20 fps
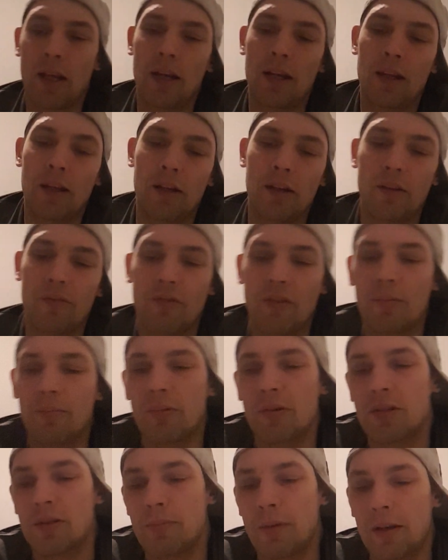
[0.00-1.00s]
getting a different
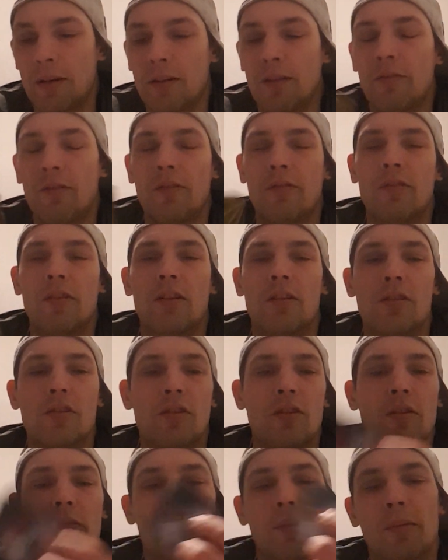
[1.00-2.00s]
perspective of things
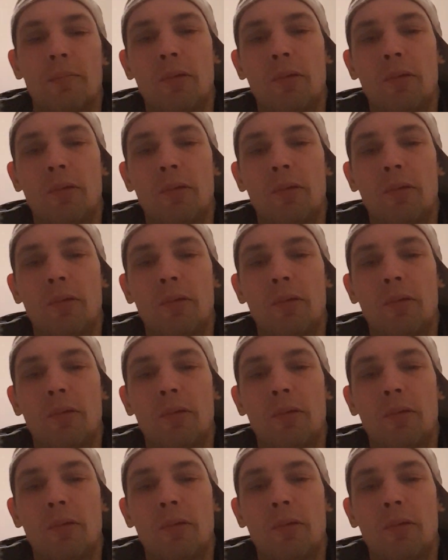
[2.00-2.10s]
could be